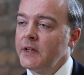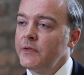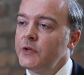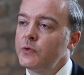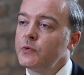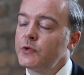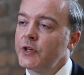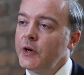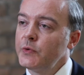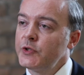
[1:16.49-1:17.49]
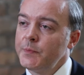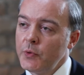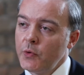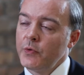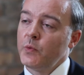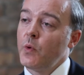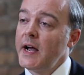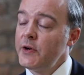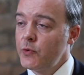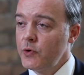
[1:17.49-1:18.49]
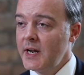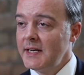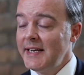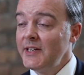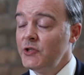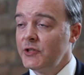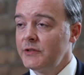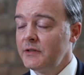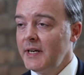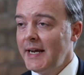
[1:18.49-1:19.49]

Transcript: that also support the wider organization